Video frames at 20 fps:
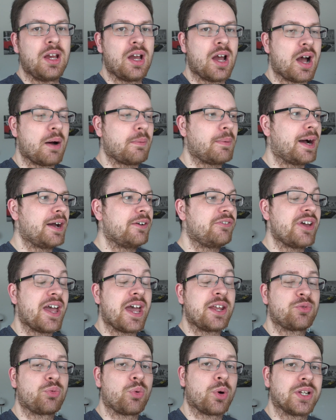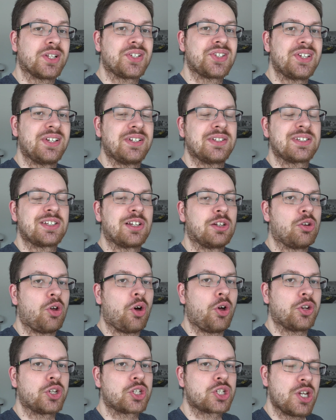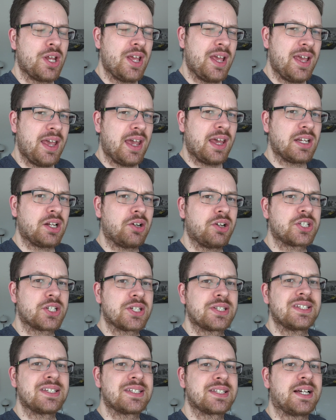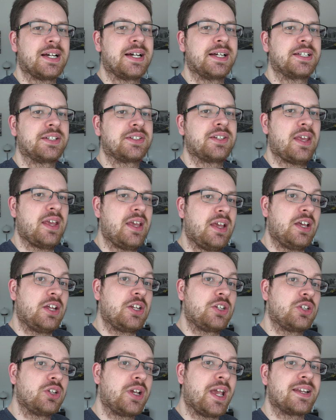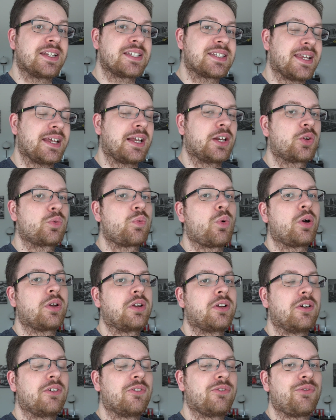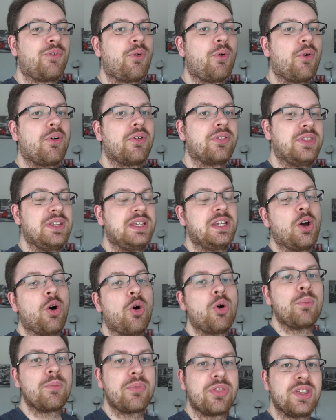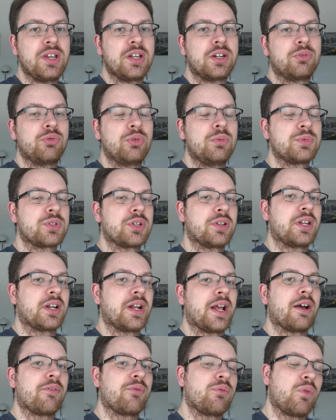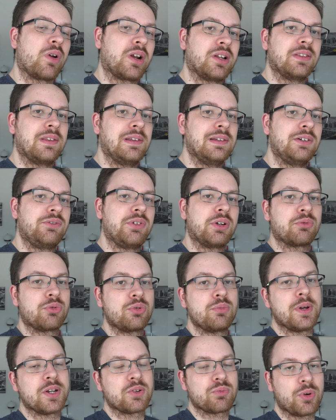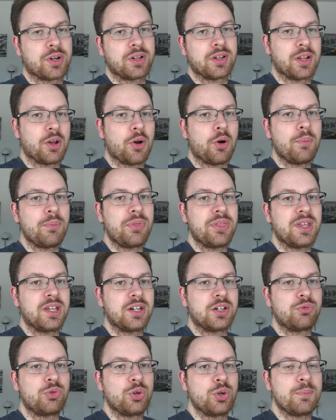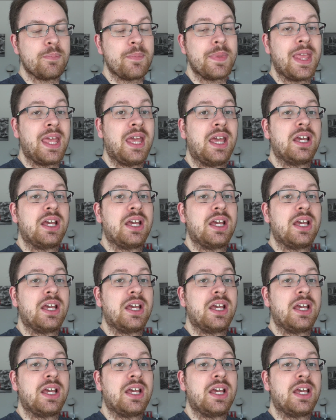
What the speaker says: I've had one since launch and now I just decided to get a second one for the home theater room so that I have one in the living room and one in the home theater room.